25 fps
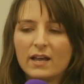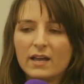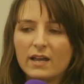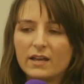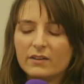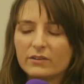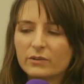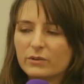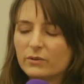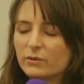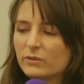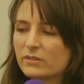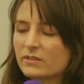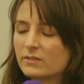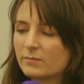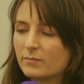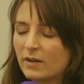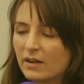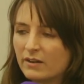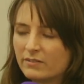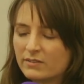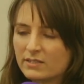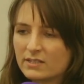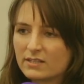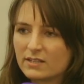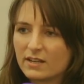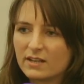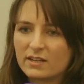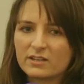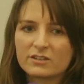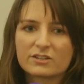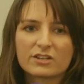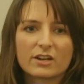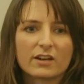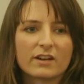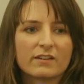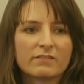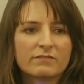In the course of my
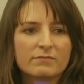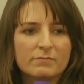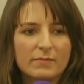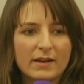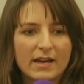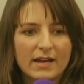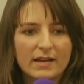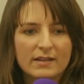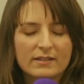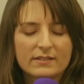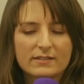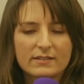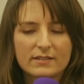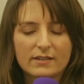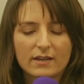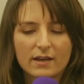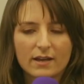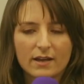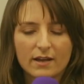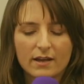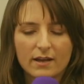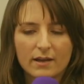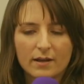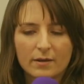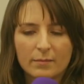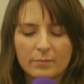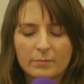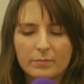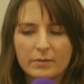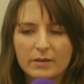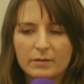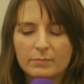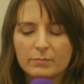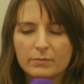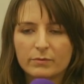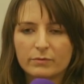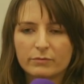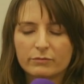research, I've met
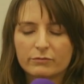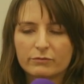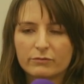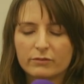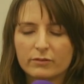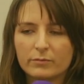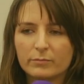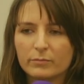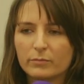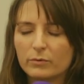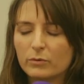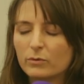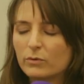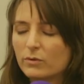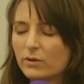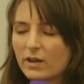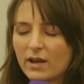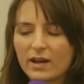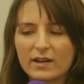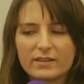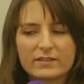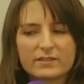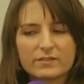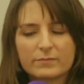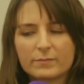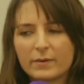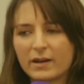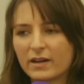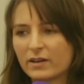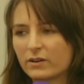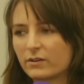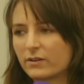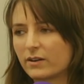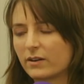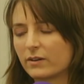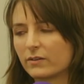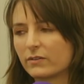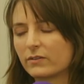people from all kinds of
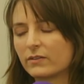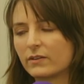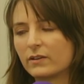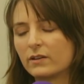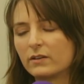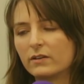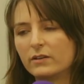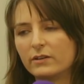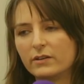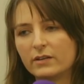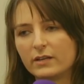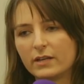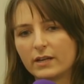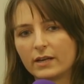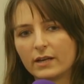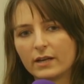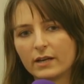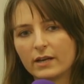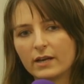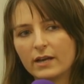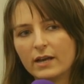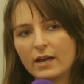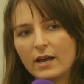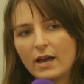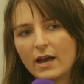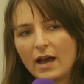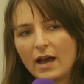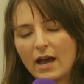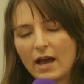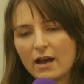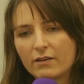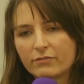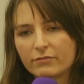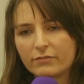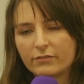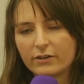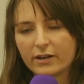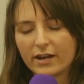backgrounds, including
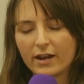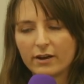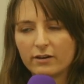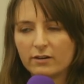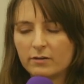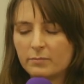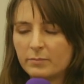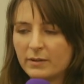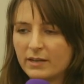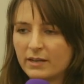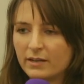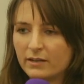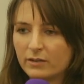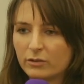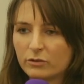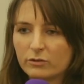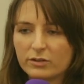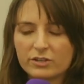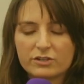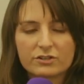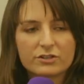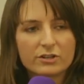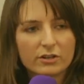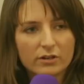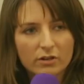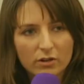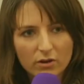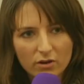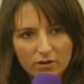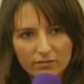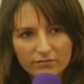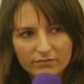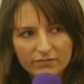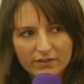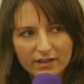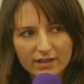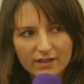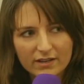Afro-Caribbean Christian
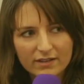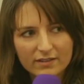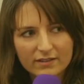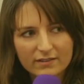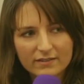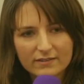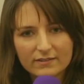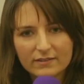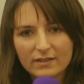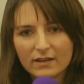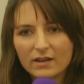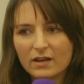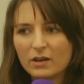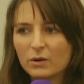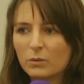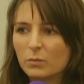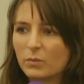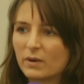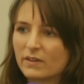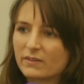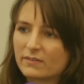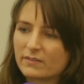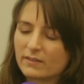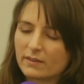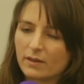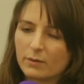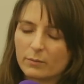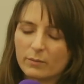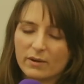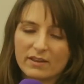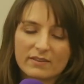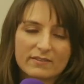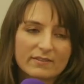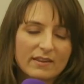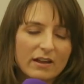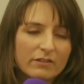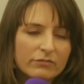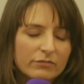converts,
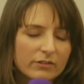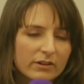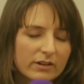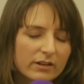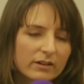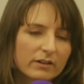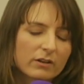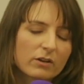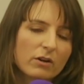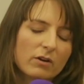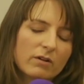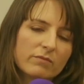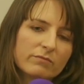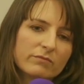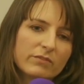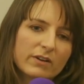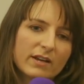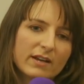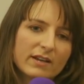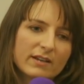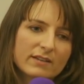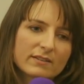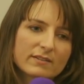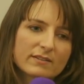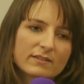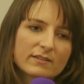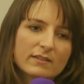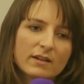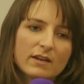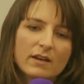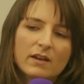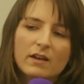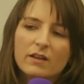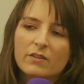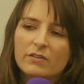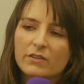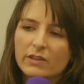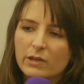West African converts,
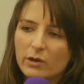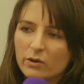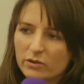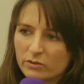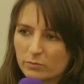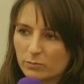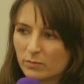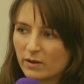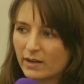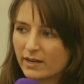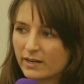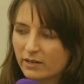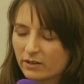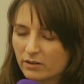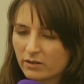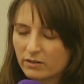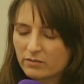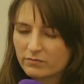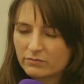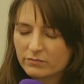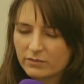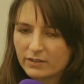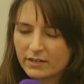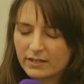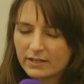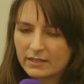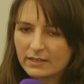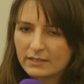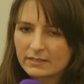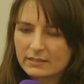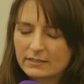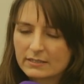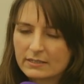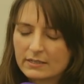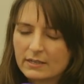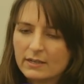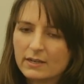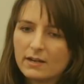the odd white
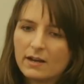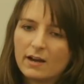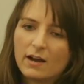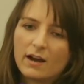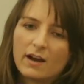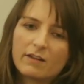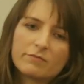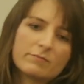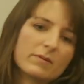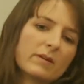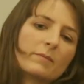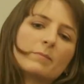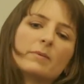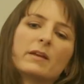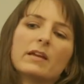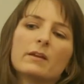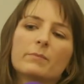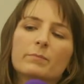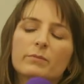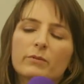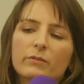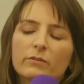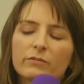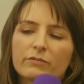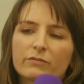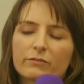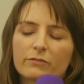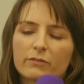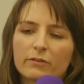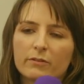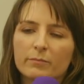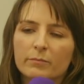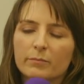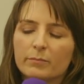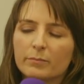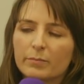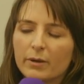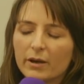convert. I've met people
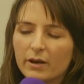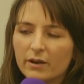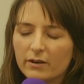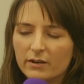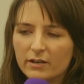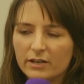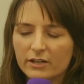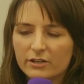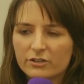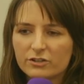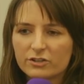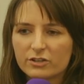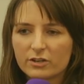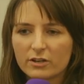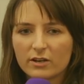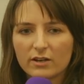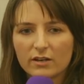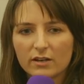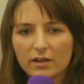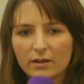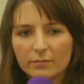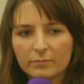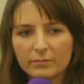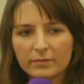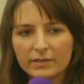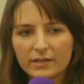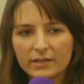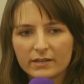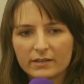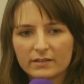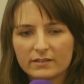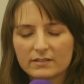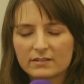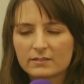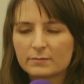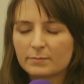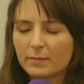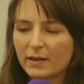from Polish,
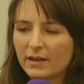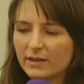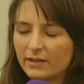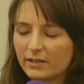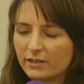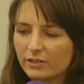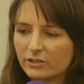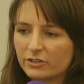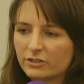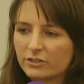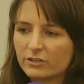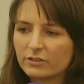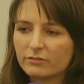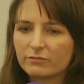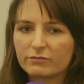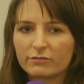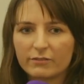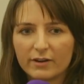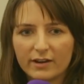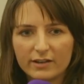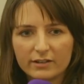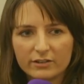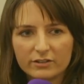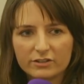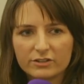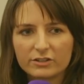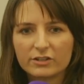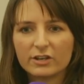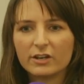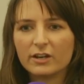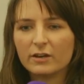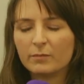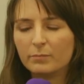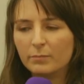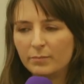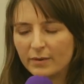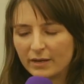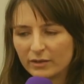Colombian, Spanish, French,
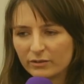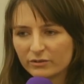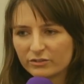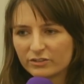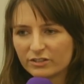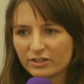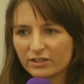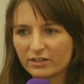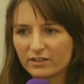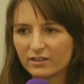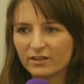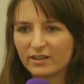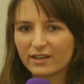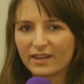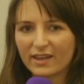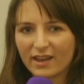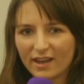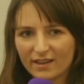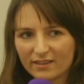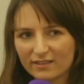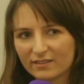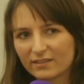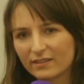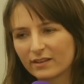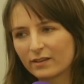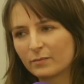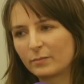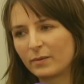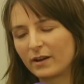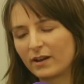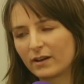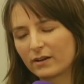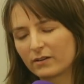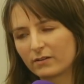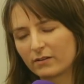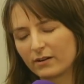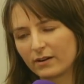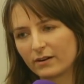Belgian Catholic
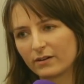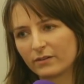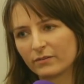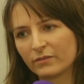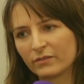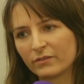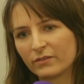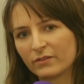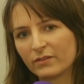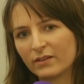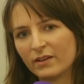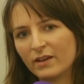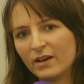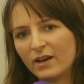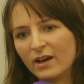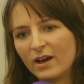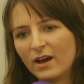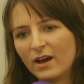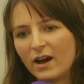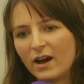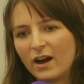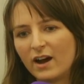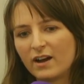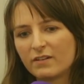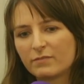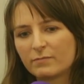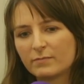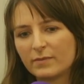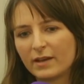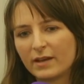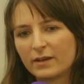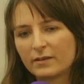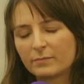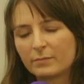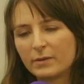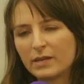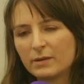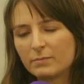backgrounds. I've
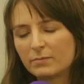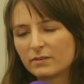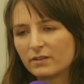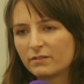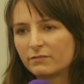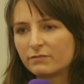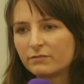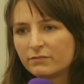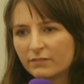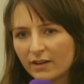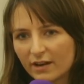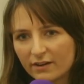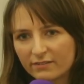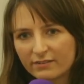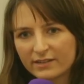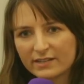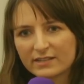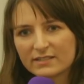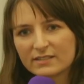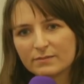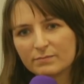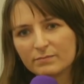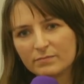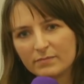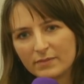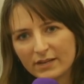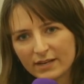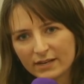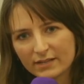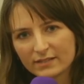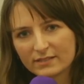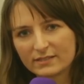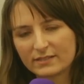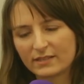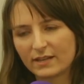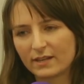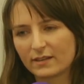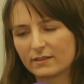met people of various
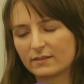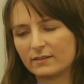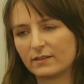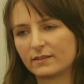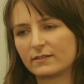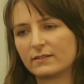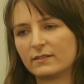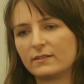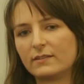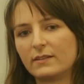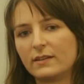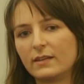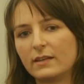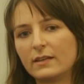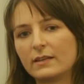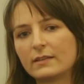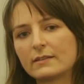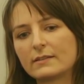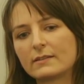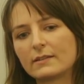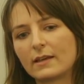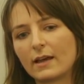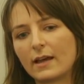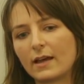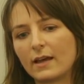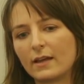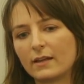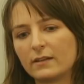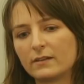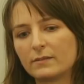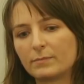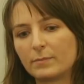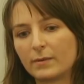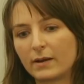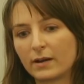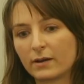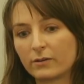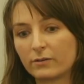mixed ethnicities
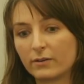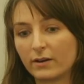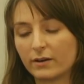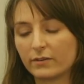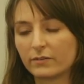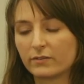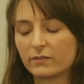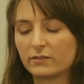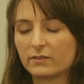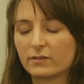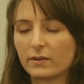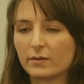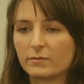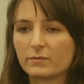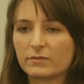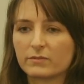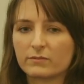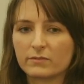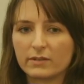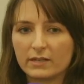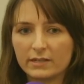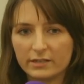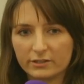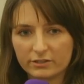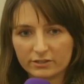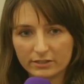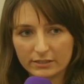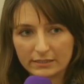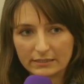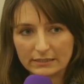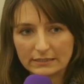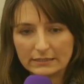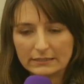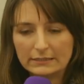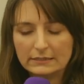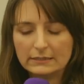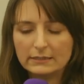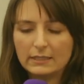and backgrounds in terms of
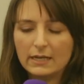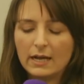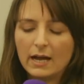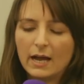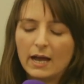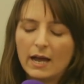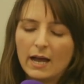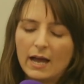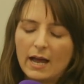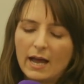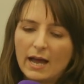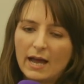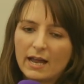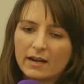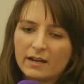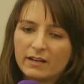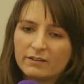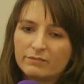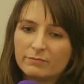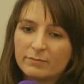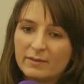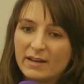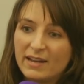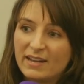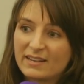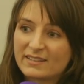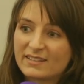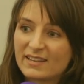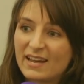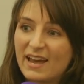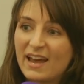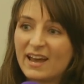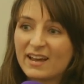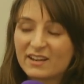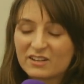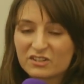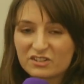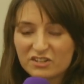religion. And I've met
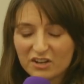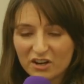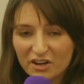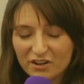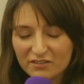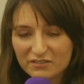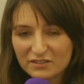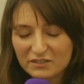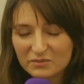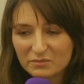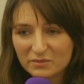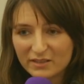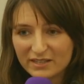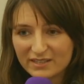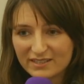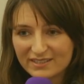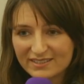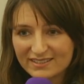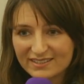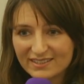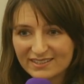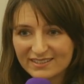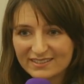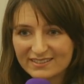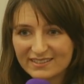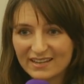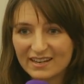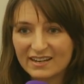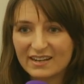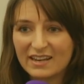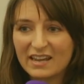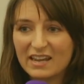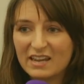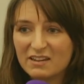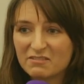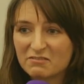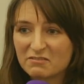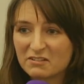ex-Jehovah's Witnesses and
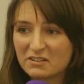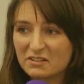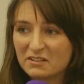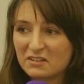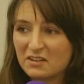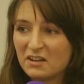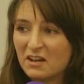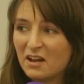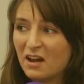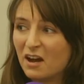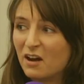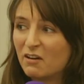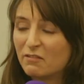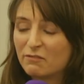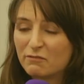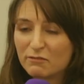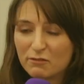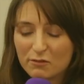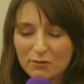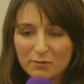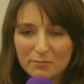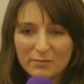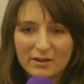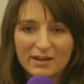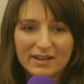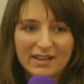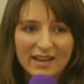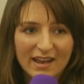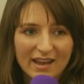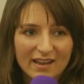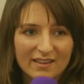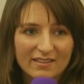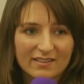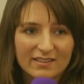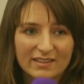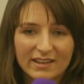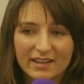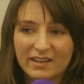even a former
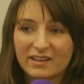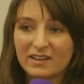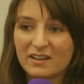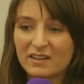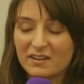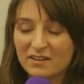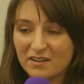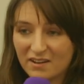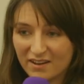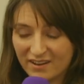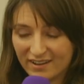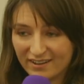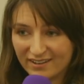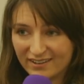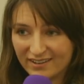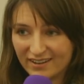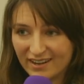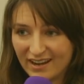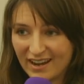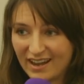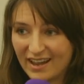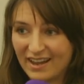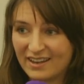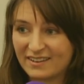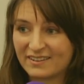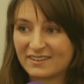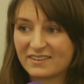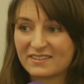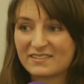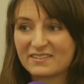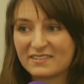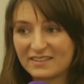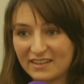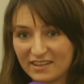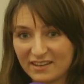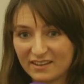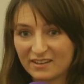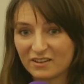Catholic nun and a
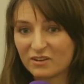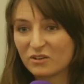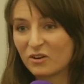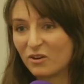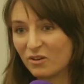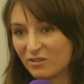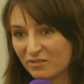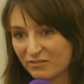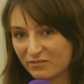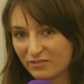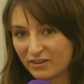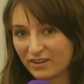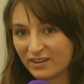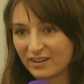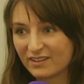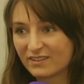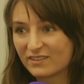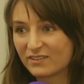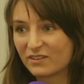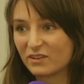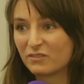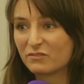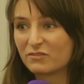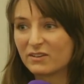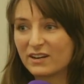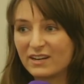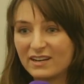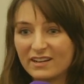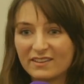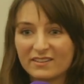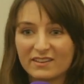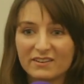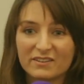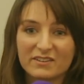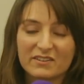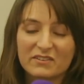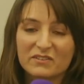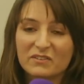Sikh convert. So really
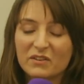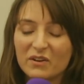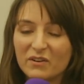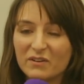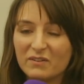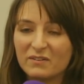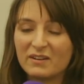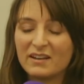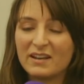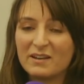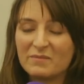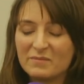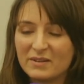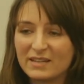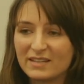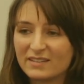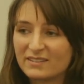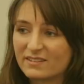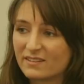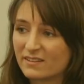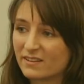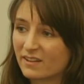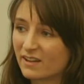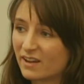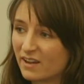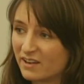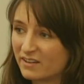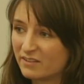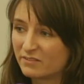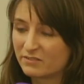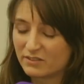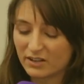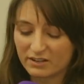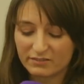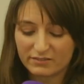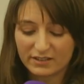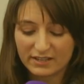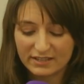there is no limit to the kind of
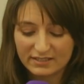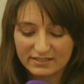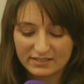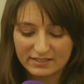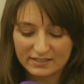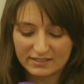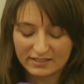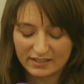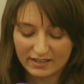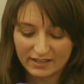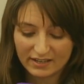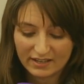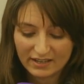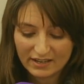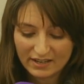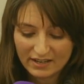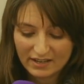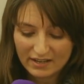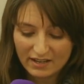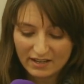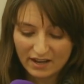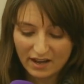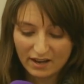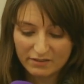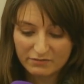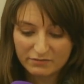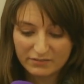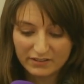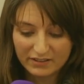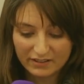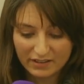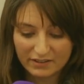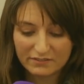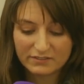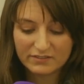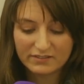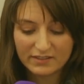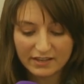diversity I
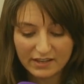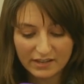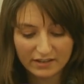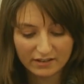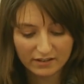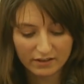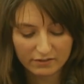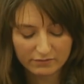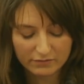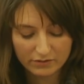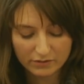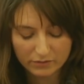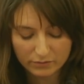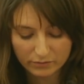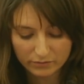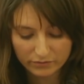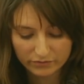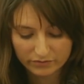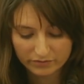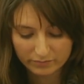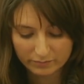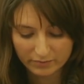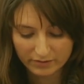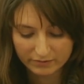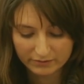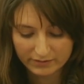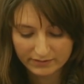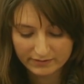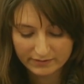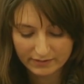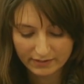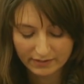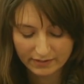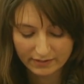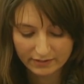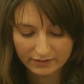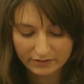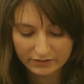feel I've seen over the course of my
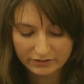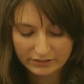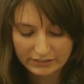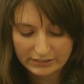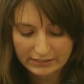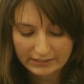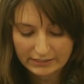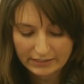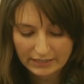research.